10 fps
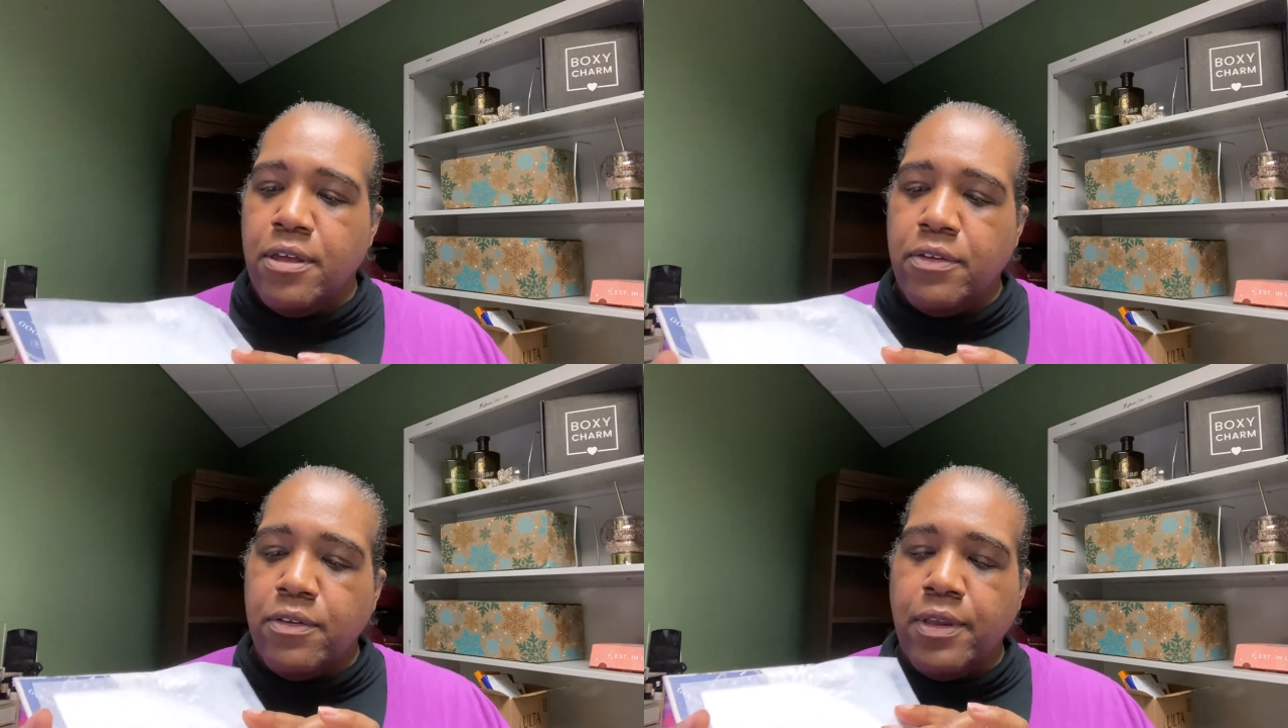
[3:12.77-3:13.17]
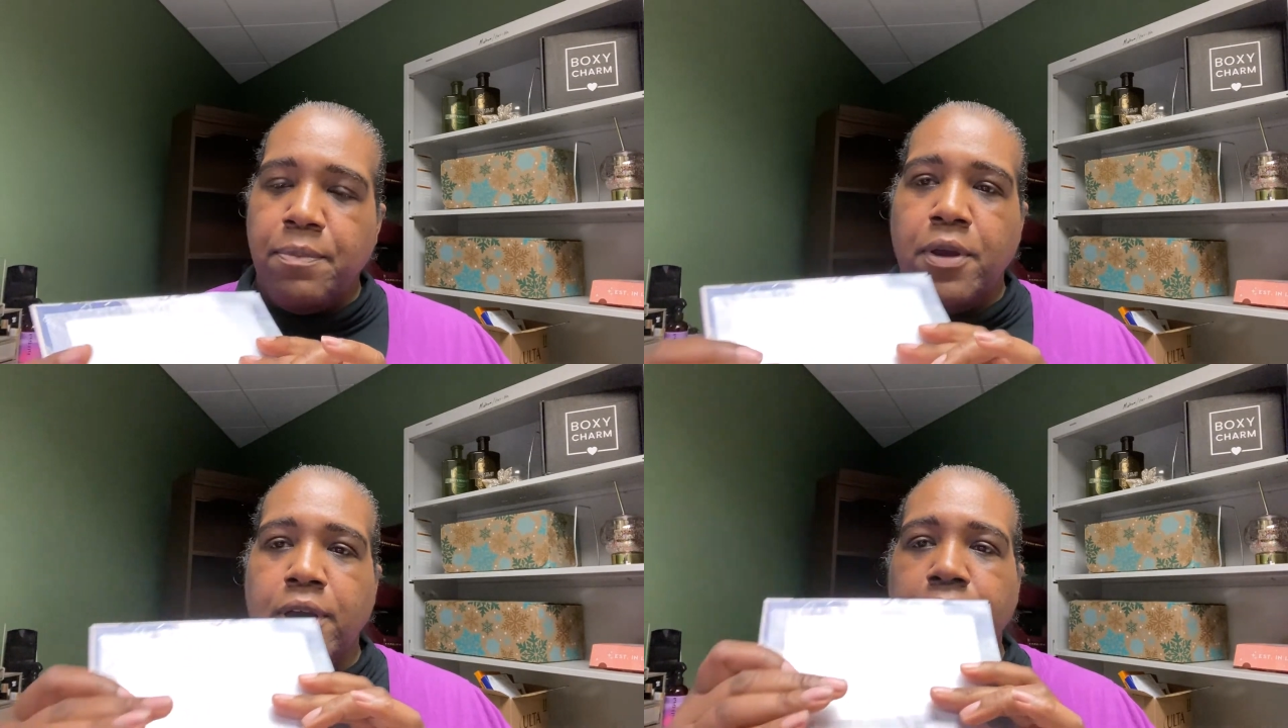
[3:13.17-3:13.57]
slip
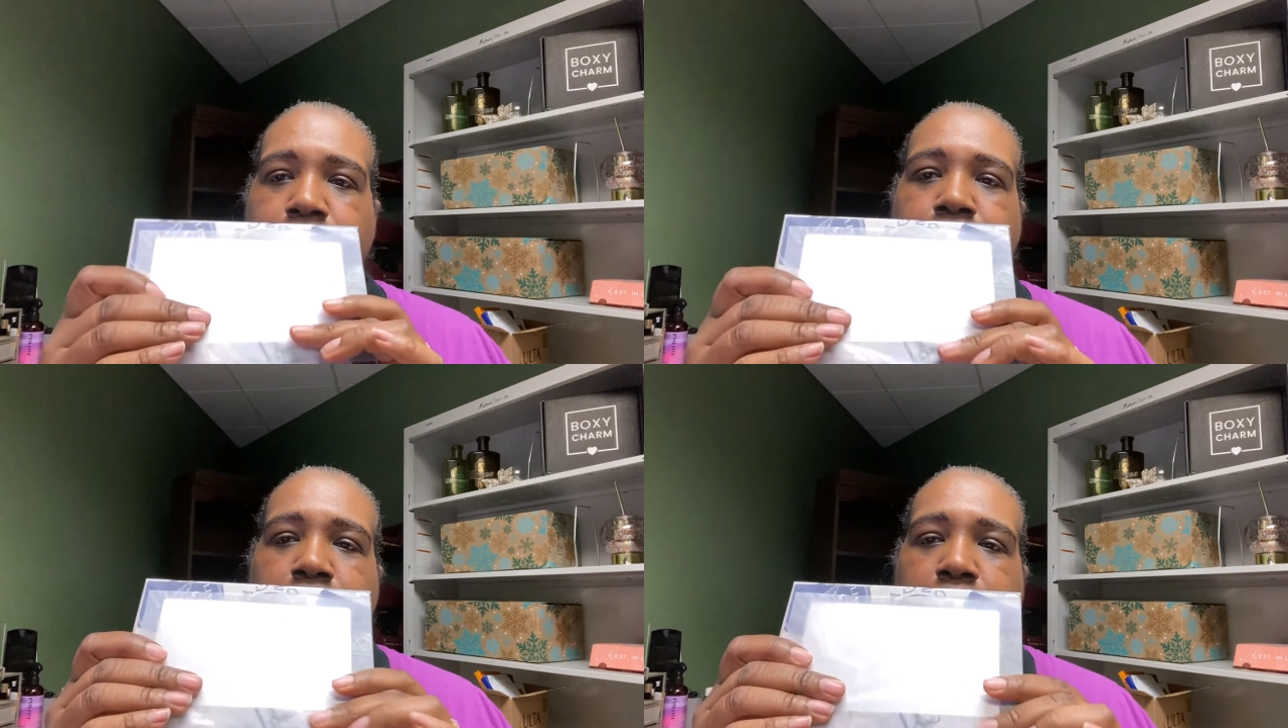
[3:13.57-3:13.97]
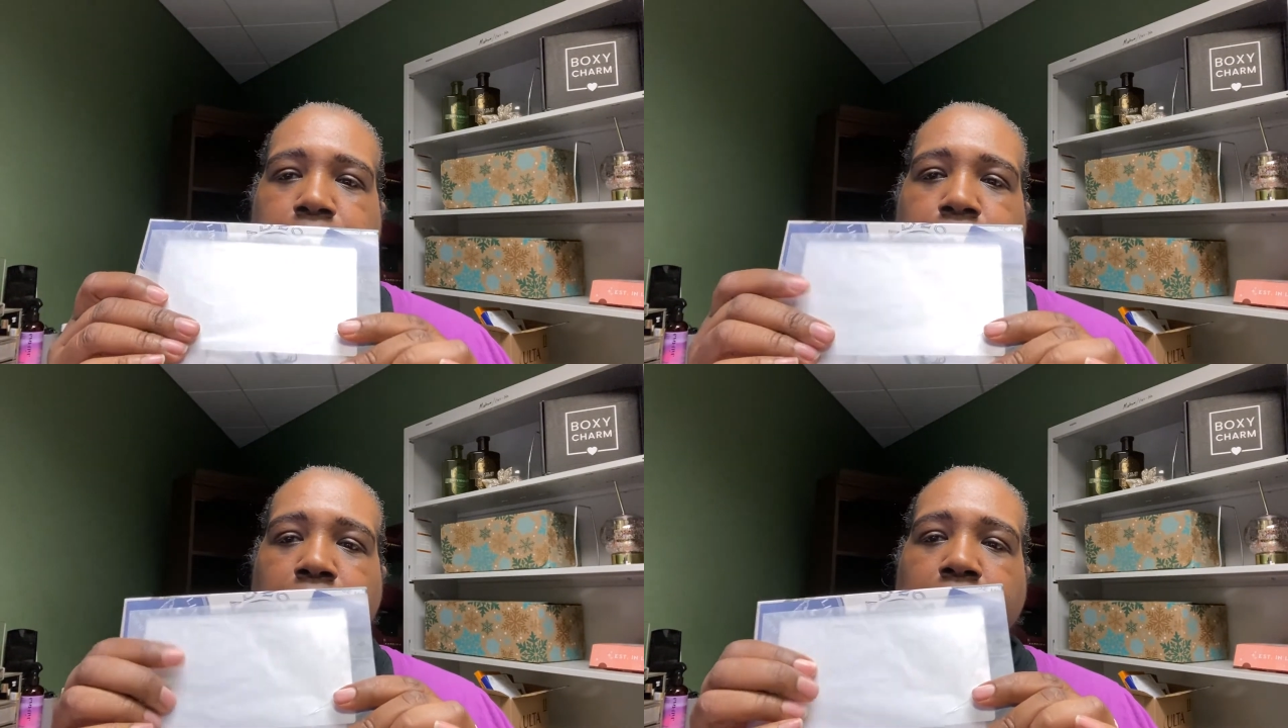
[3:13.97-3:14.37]
on. There's a
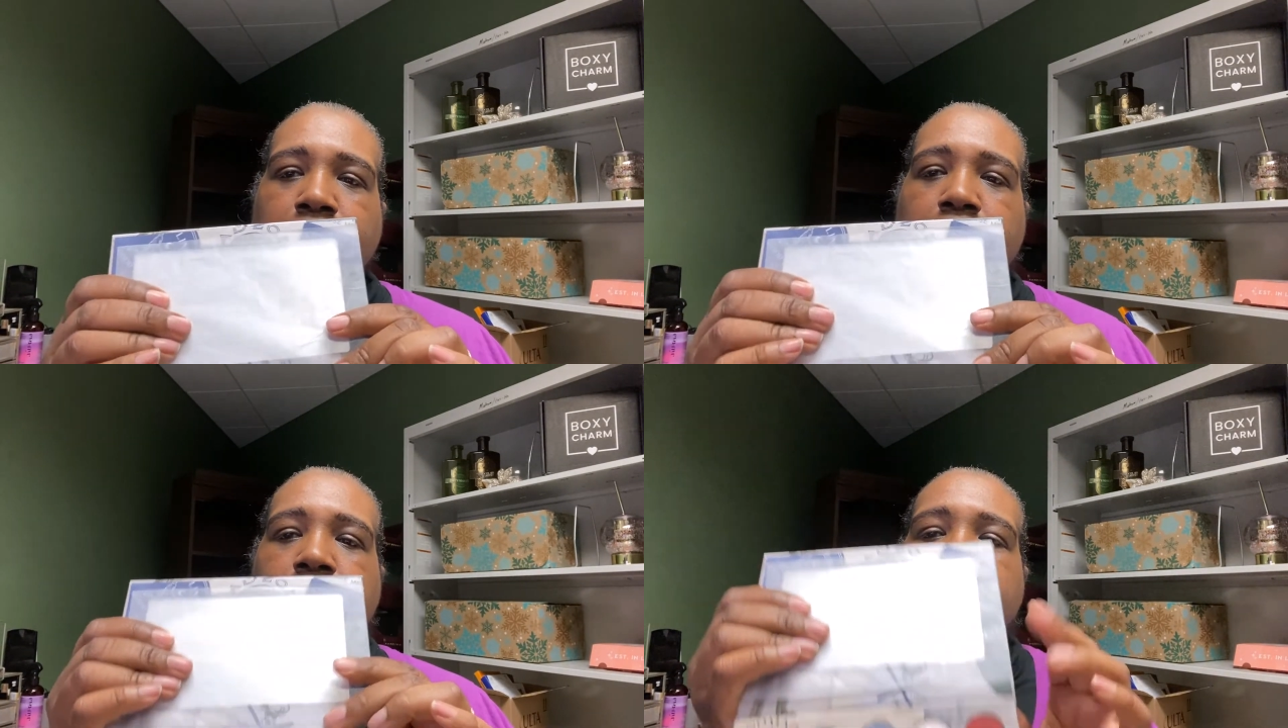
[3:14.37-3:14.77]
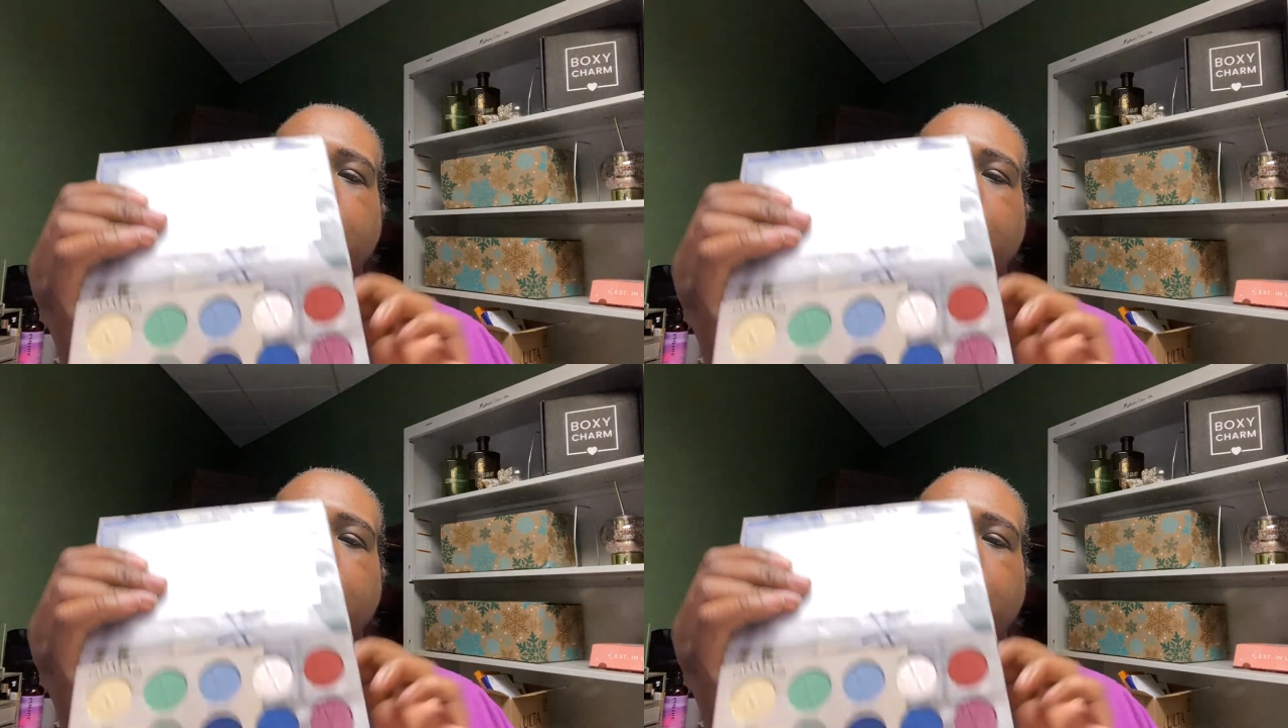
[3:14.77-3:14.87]
mirror here.